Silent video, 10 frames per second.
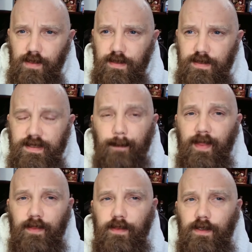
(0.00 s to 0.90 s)
something
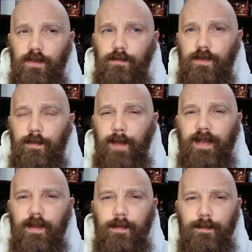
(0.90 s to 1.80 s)
a little
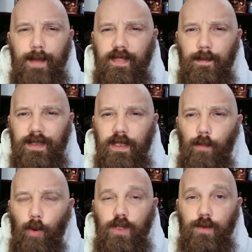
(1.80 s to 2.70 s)
make them a little
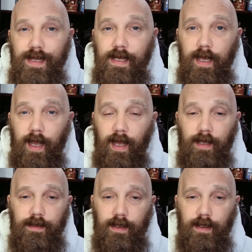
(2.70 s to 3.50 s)
more unique. And